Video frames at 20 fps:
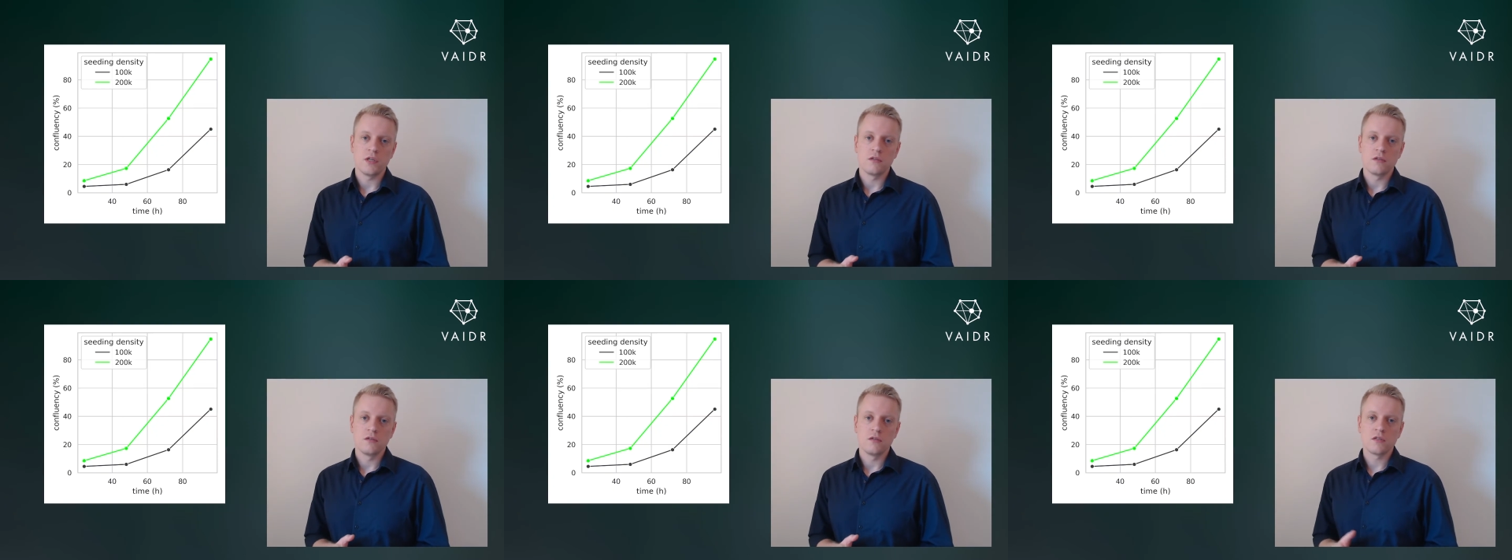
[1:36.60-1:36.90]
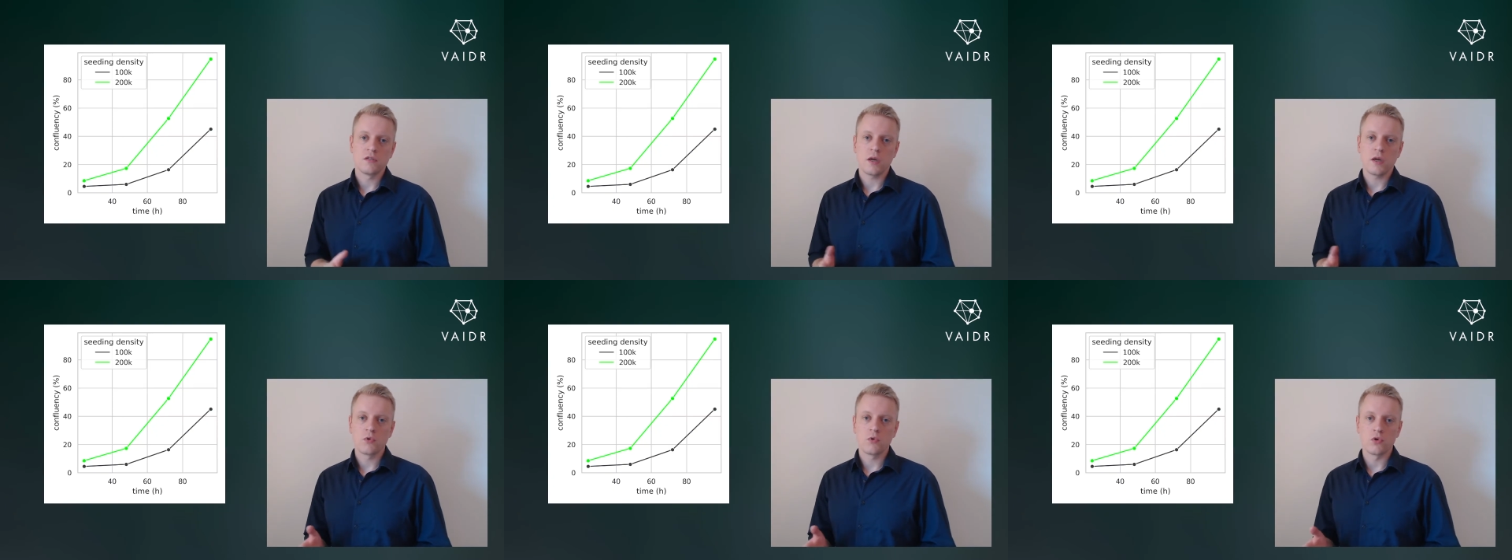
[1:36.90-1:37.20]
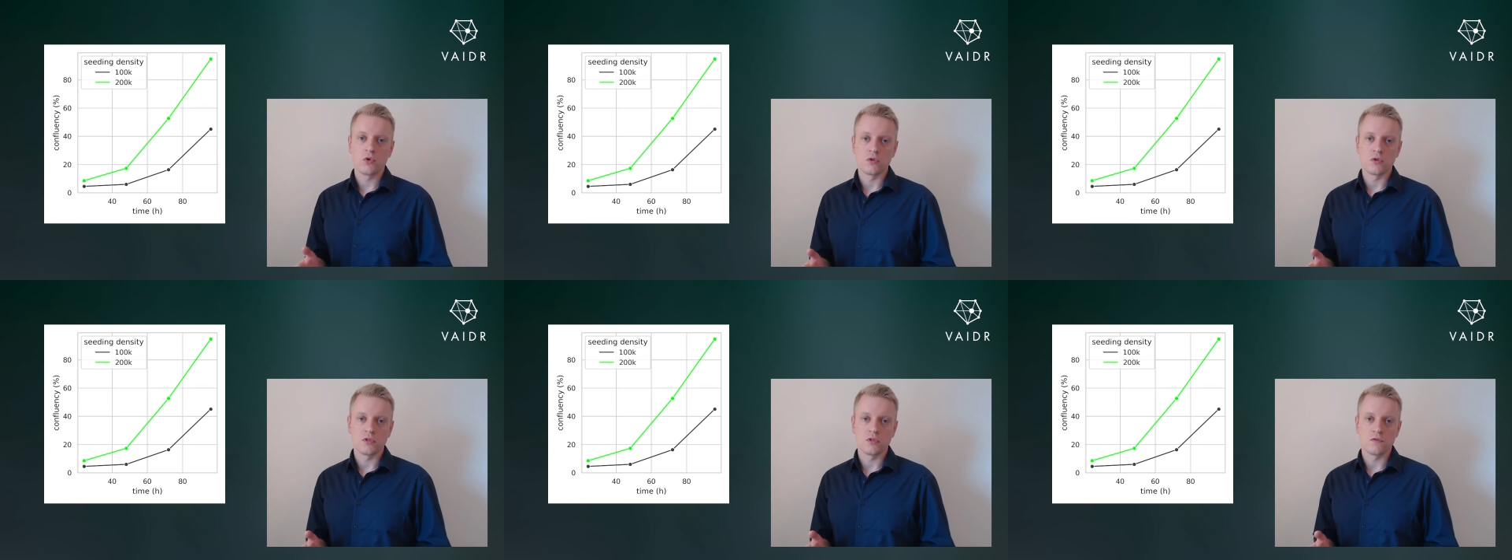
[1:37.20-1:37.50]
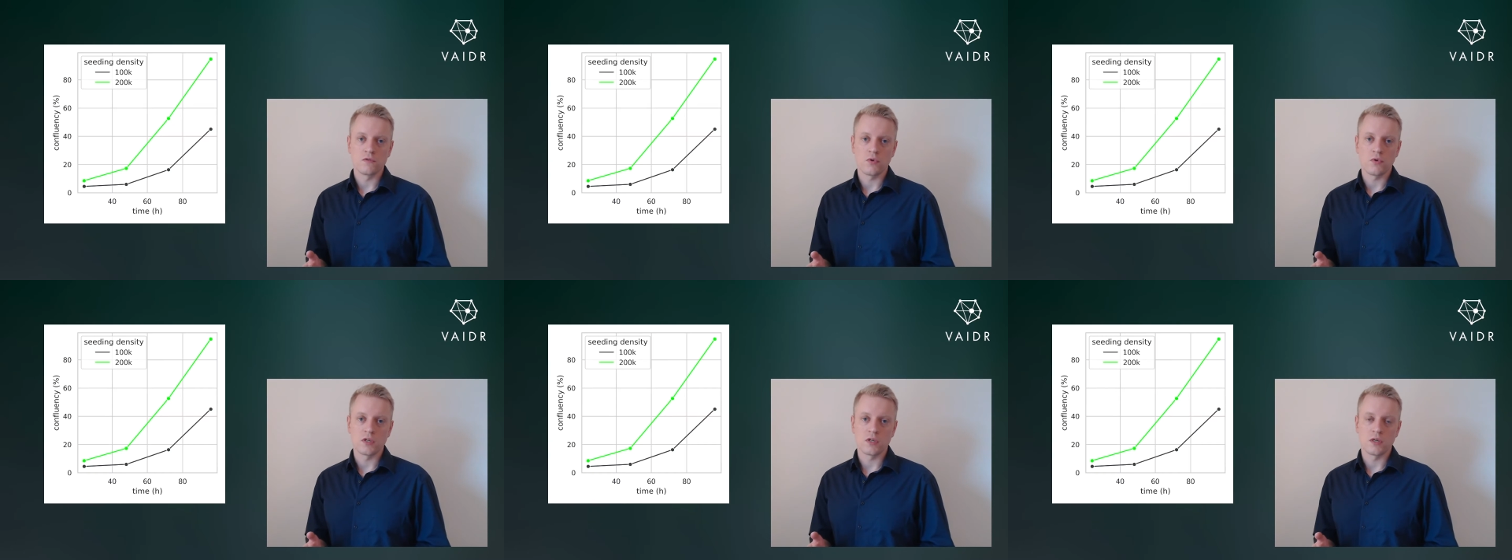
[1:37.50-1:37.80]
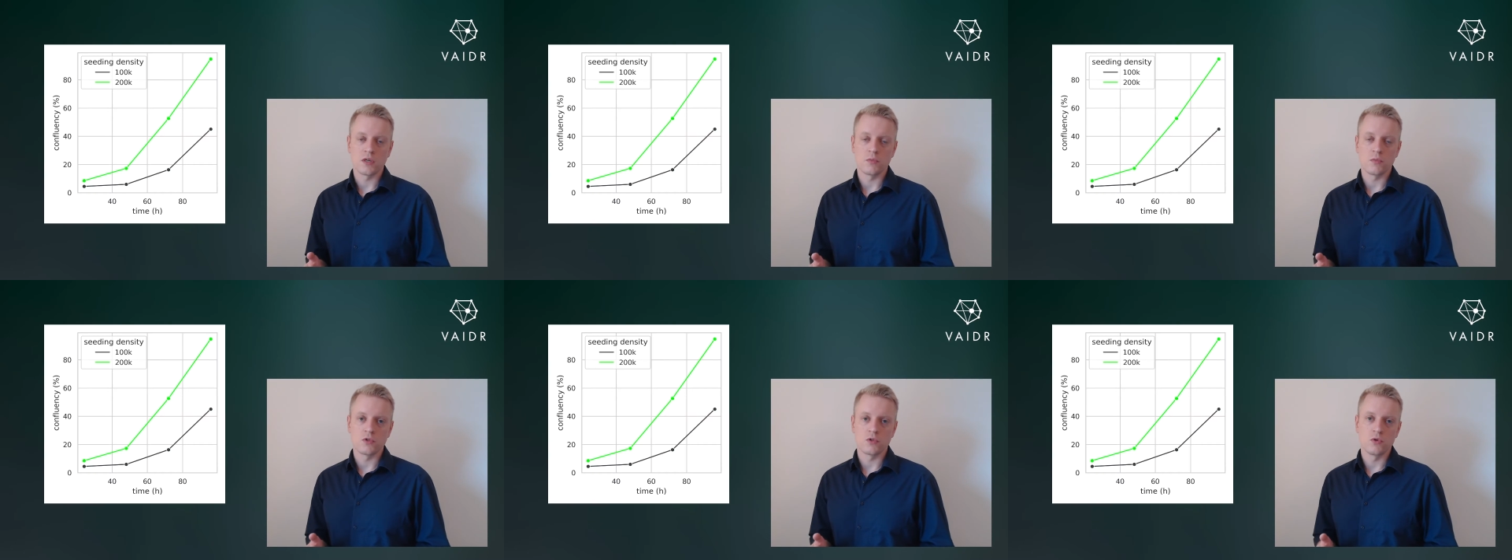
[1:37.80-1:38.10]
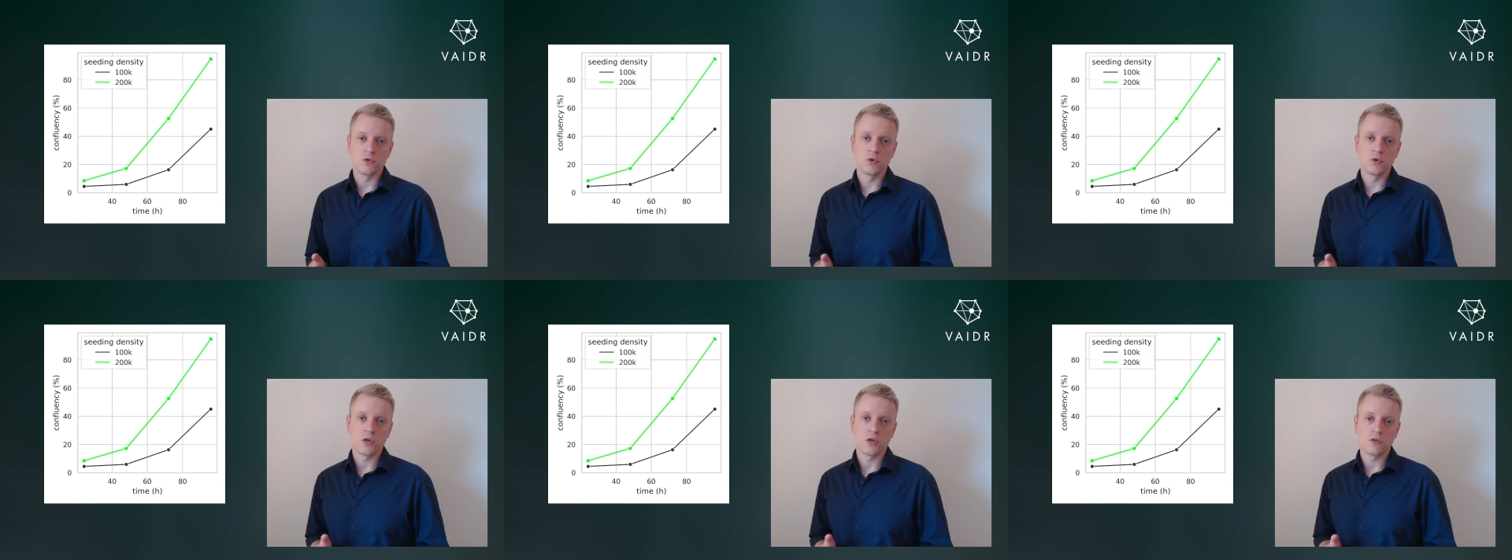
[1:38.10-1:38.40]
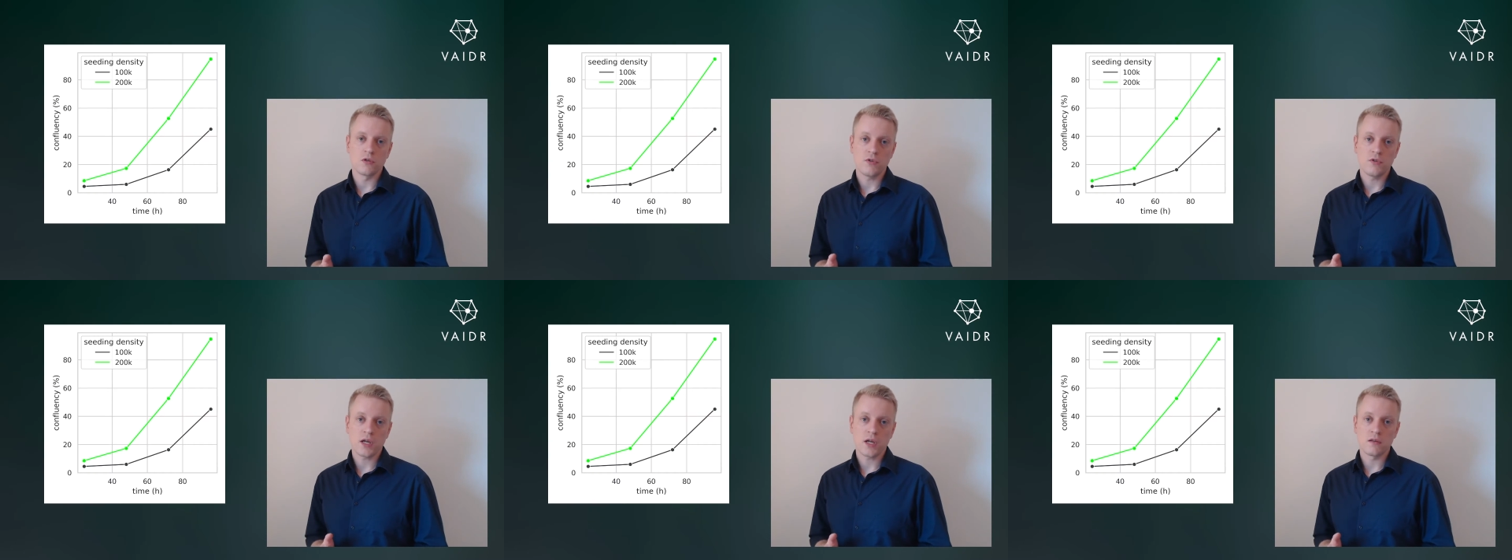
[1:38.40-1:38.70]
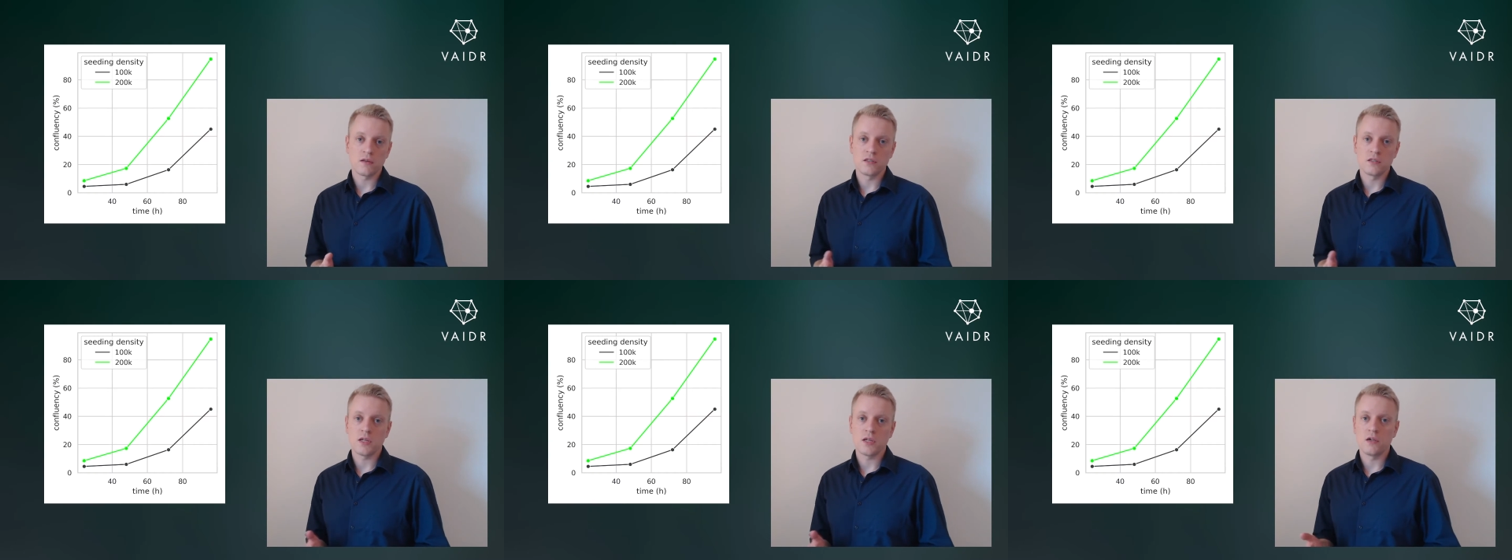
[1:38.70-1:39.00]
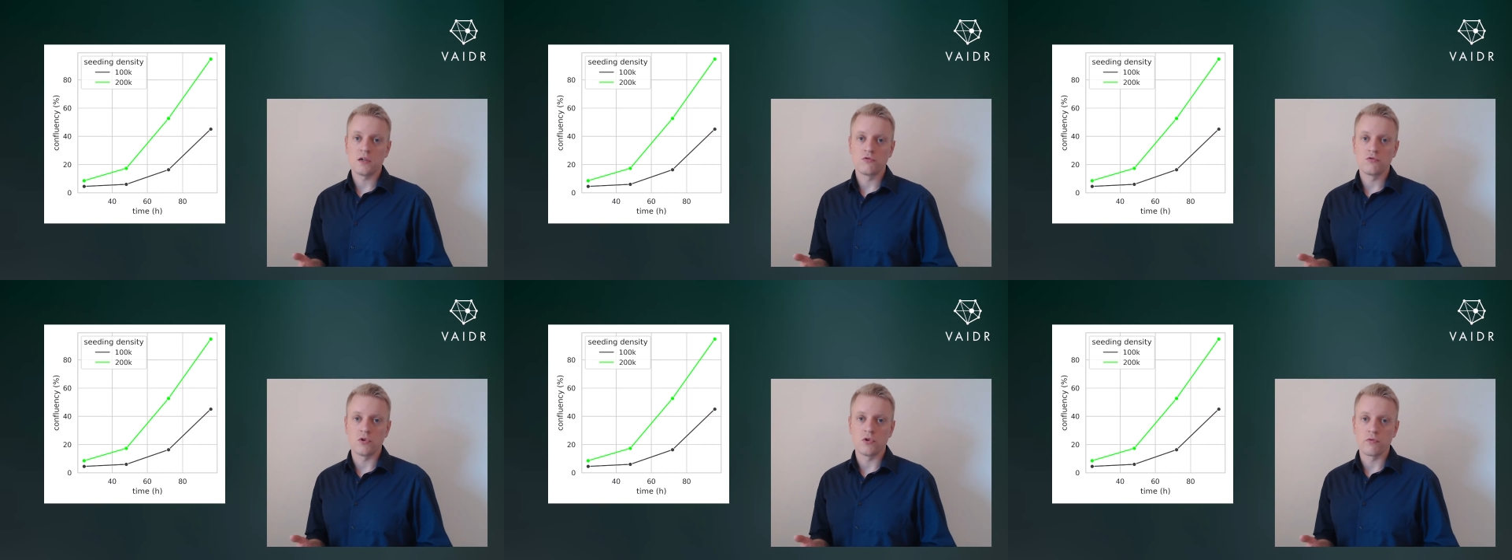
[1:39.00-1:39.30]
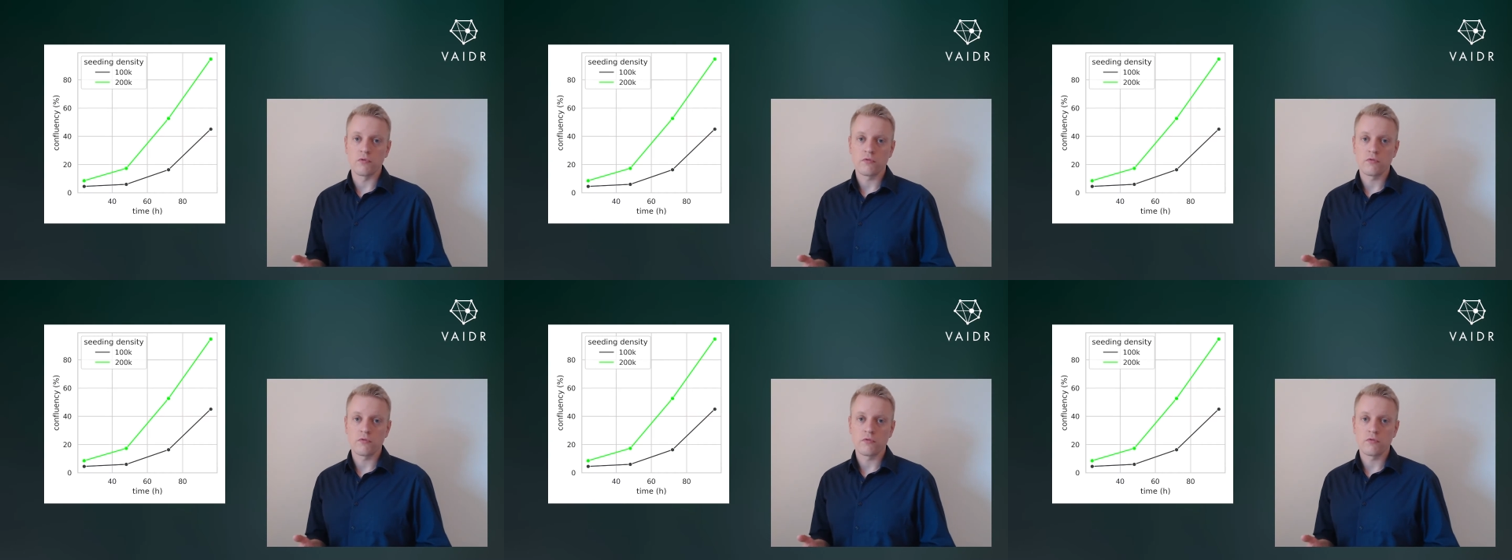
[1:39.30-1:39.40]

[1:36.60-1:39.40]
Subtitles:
time courses, for example. So you can track the cell growth,